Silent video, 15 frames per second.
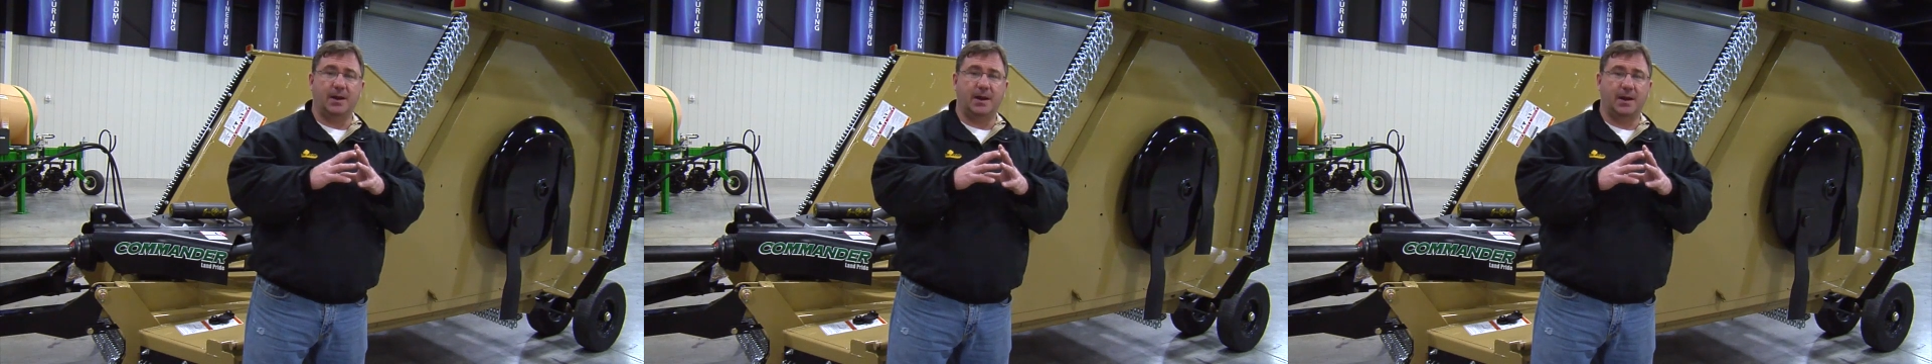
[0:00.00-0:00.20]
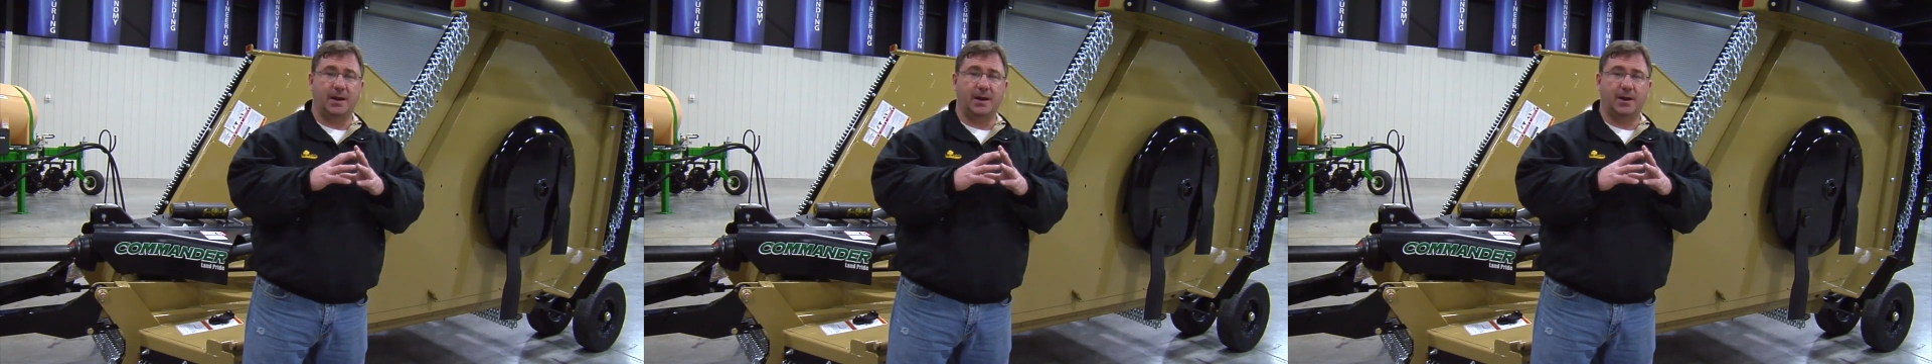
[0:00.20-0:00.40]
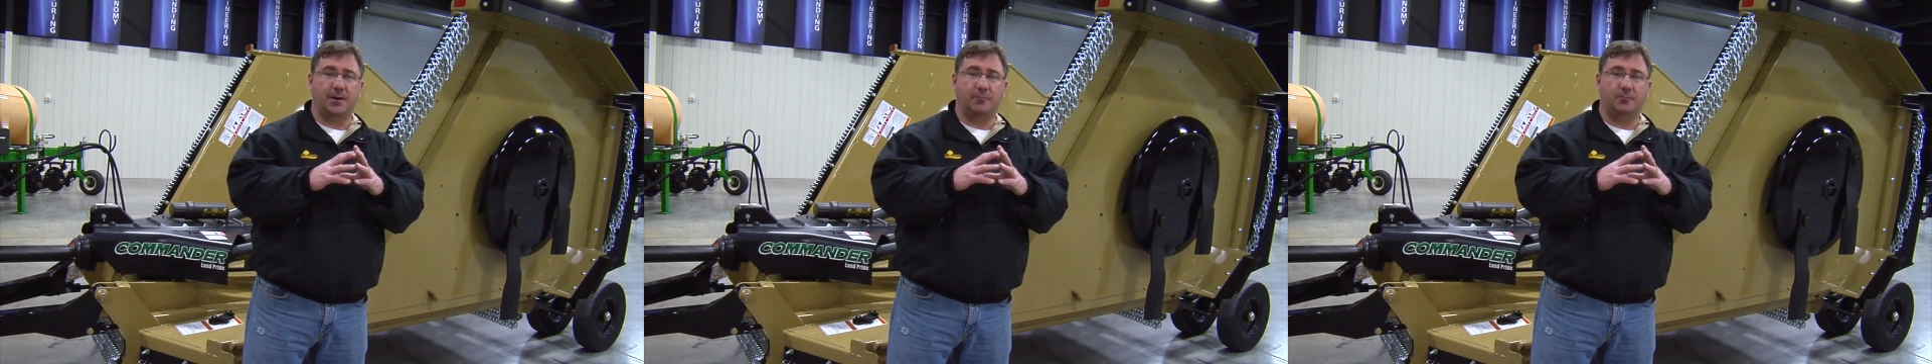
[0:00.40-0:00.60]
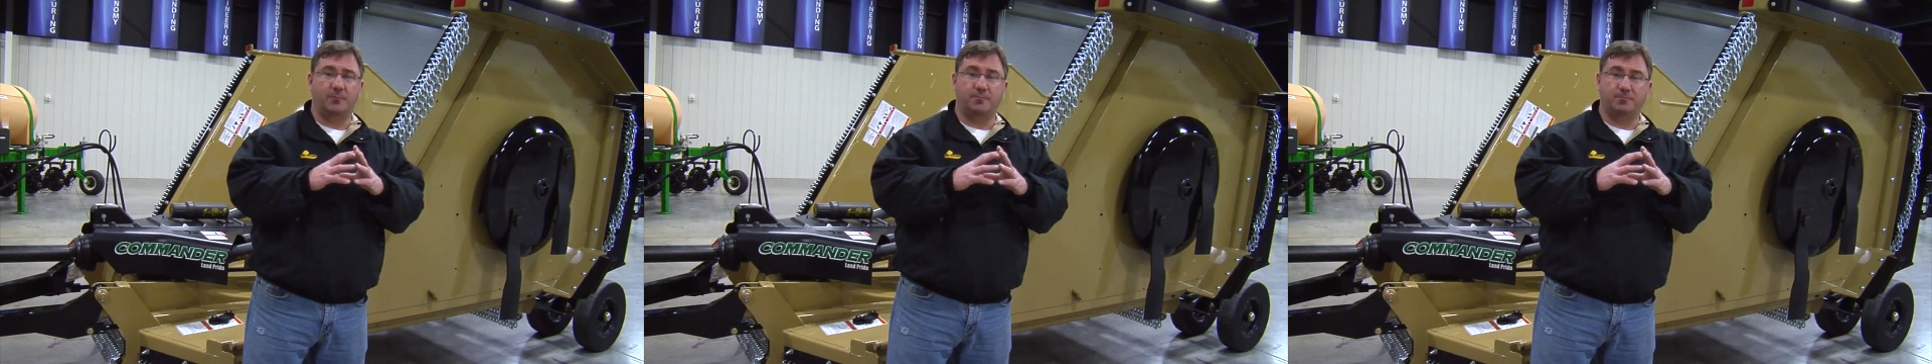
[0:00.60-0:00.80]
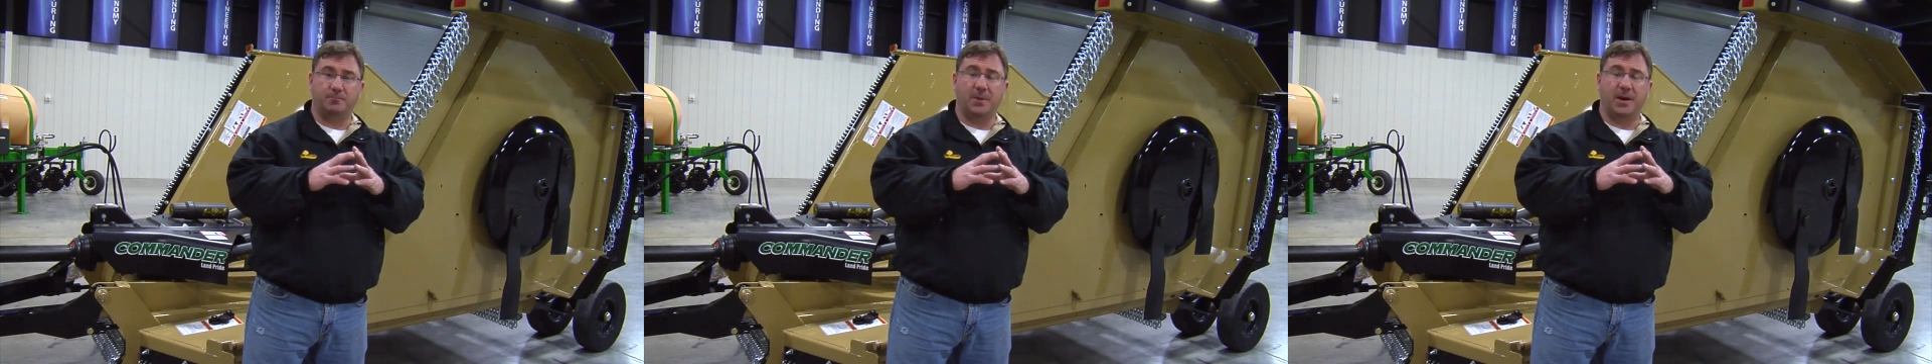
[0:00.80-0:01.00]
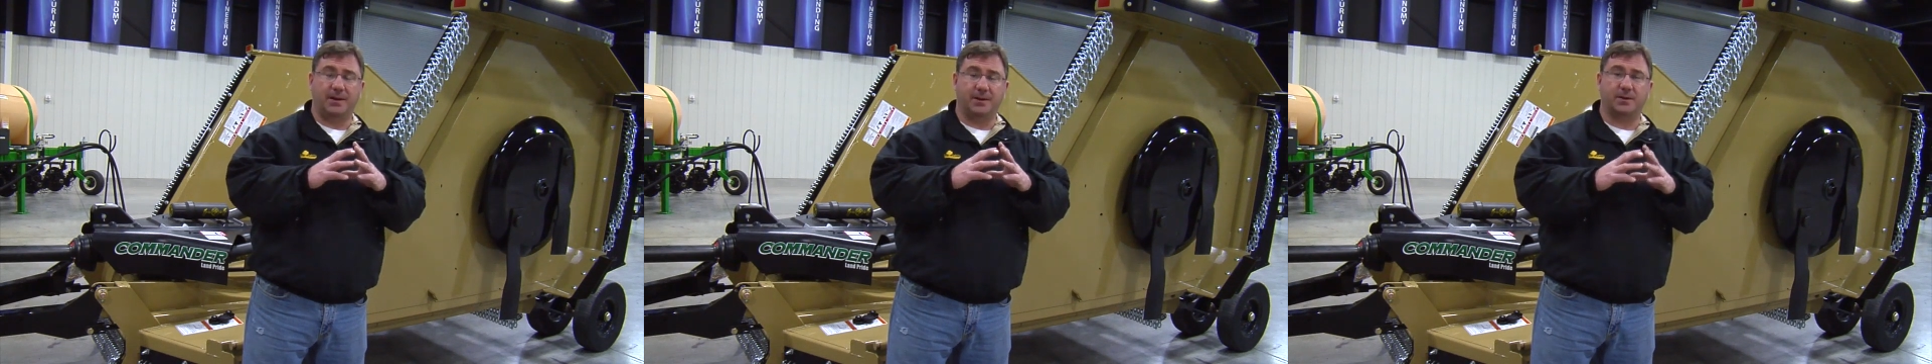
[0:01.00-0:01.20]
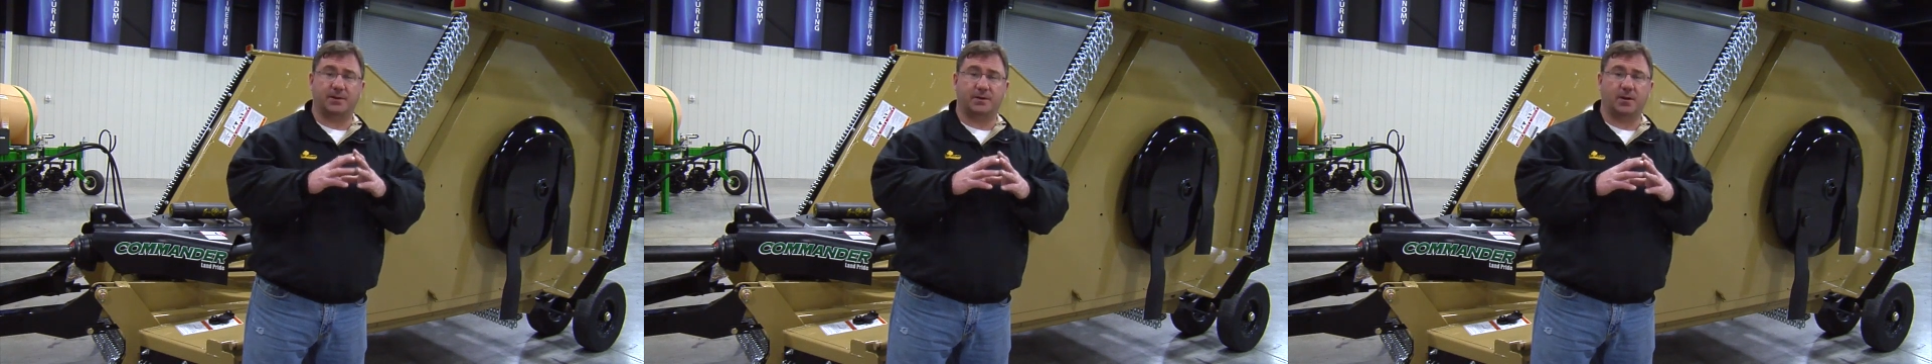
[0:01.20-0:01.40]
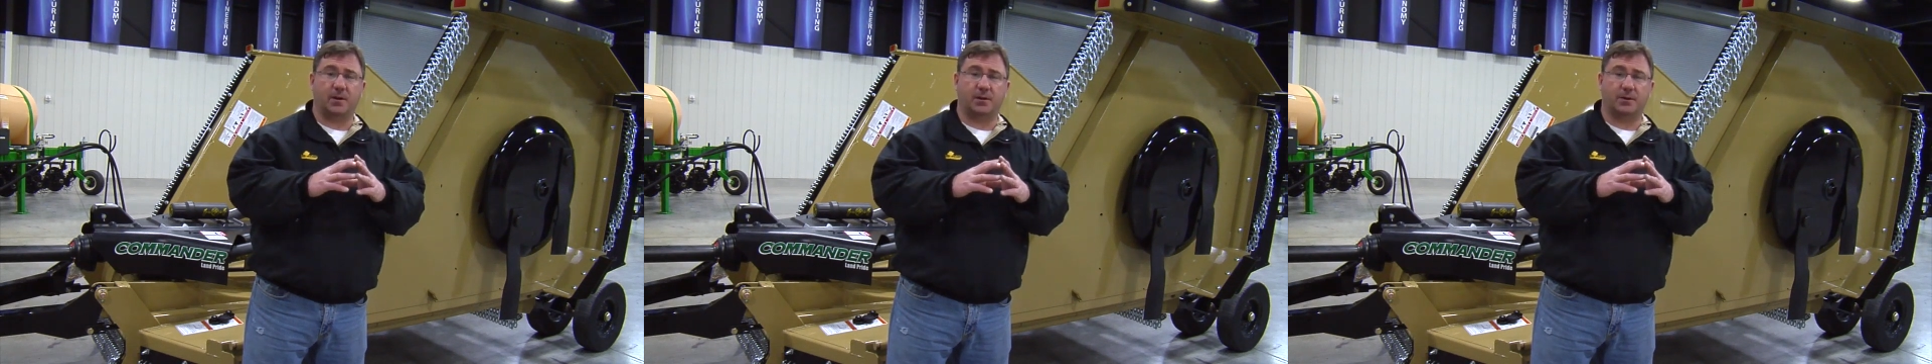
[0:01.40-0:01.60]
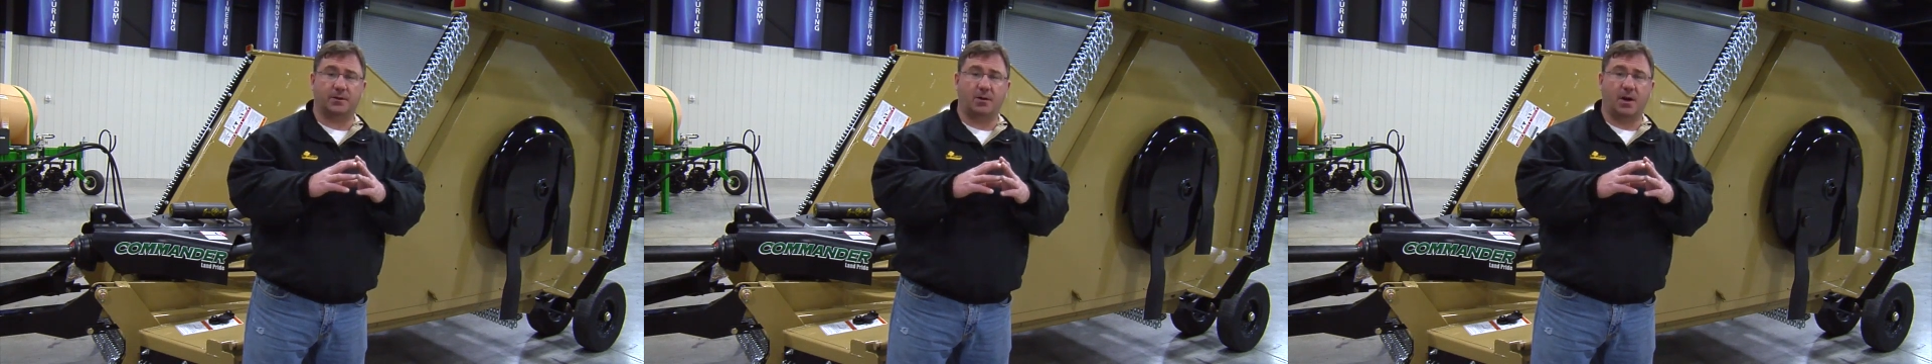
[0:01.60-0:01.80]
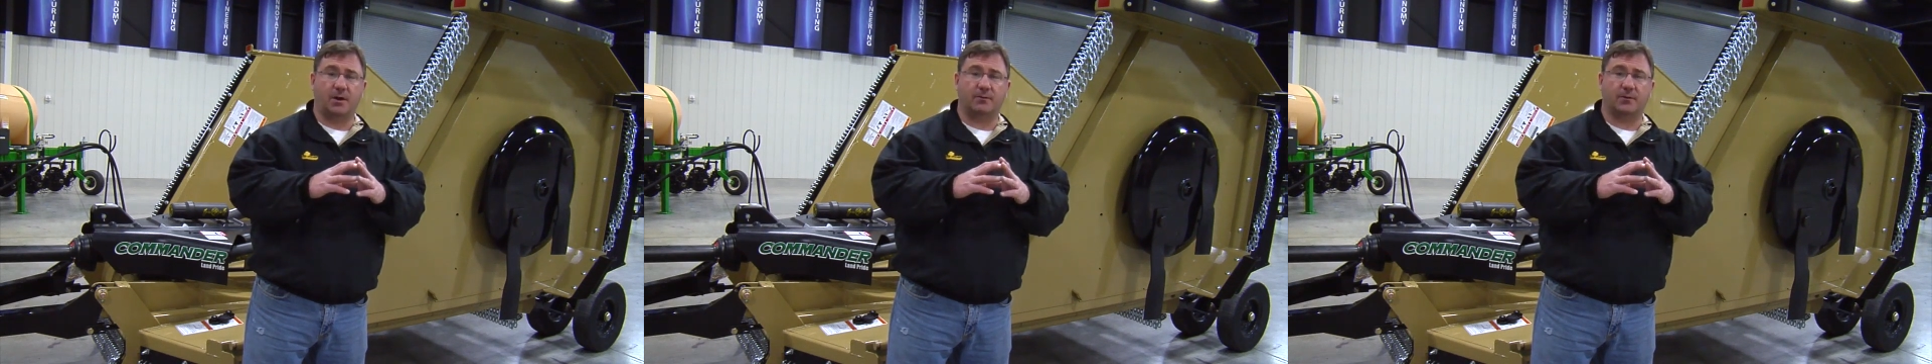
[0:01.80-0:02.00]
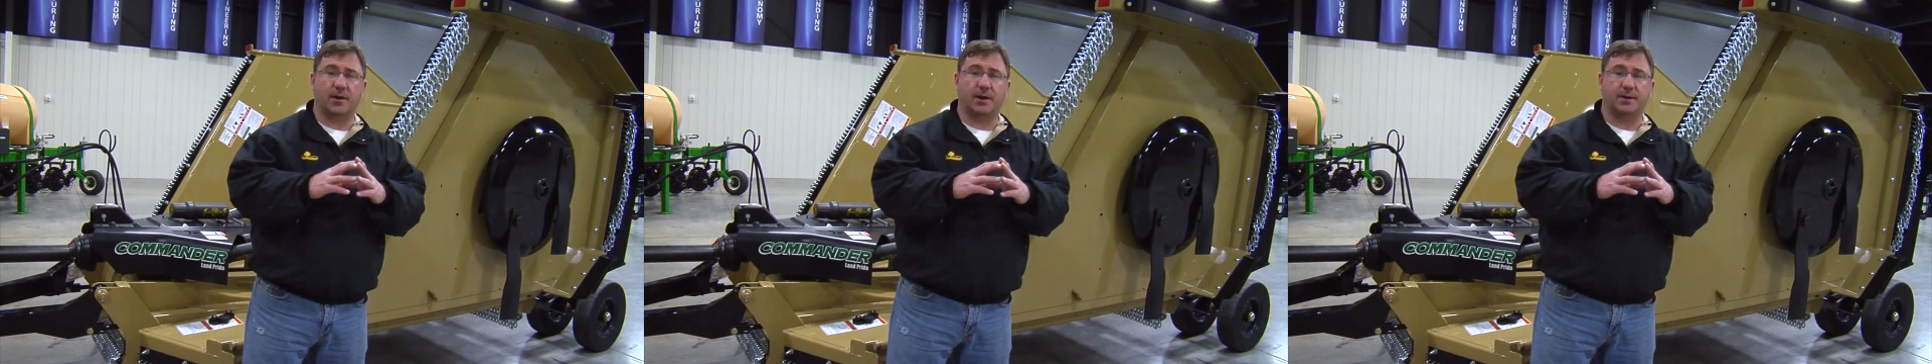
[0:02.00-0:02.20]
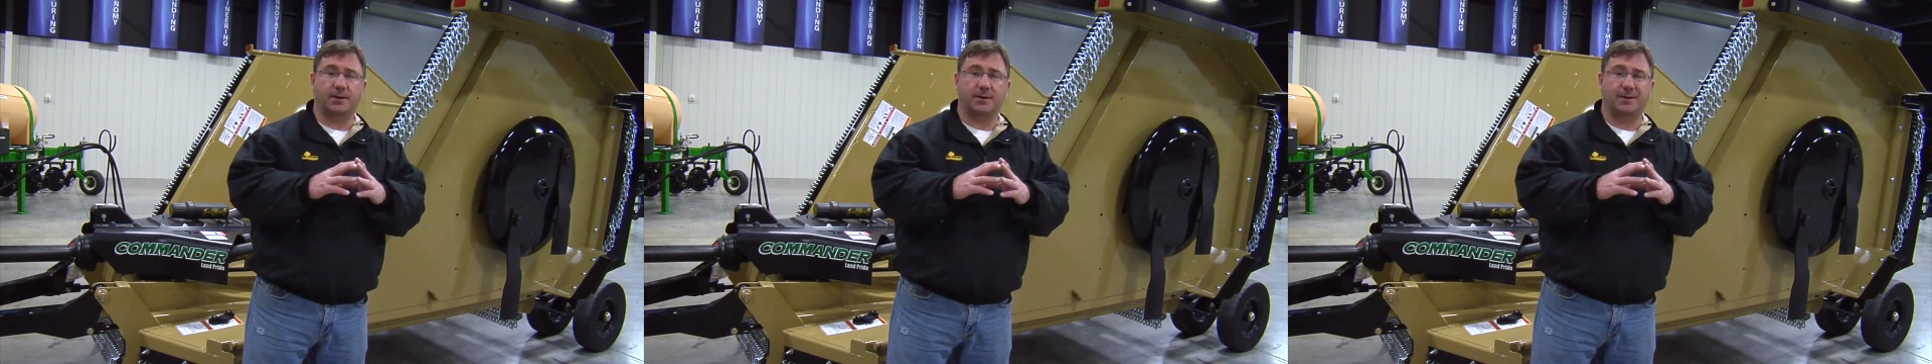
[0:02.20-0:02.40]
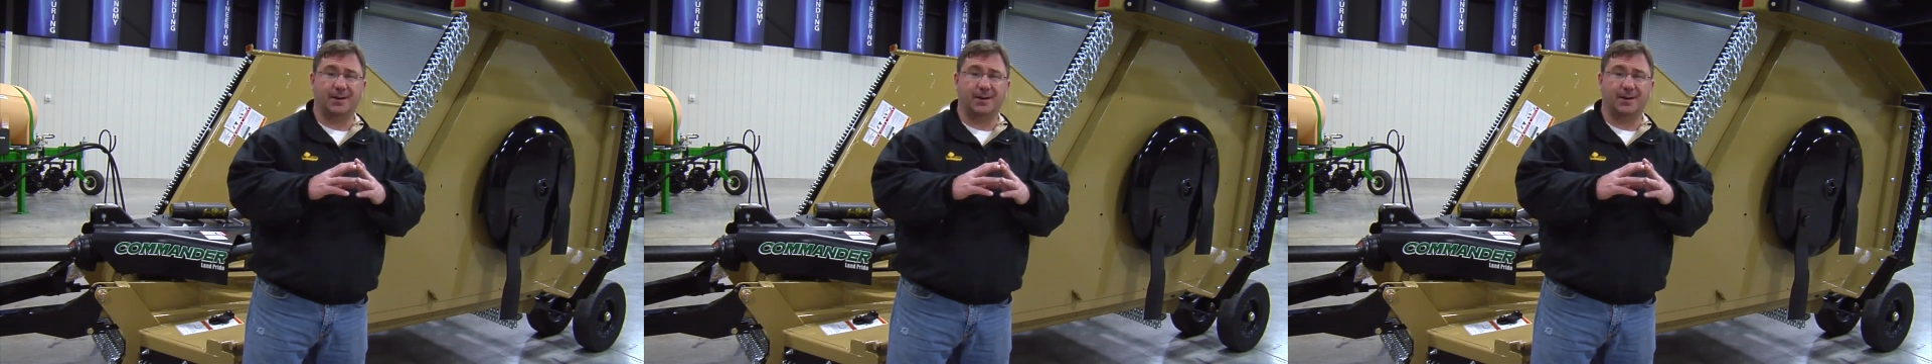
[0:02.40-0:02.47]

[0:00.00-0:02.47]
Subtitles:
and make it a solid drive line,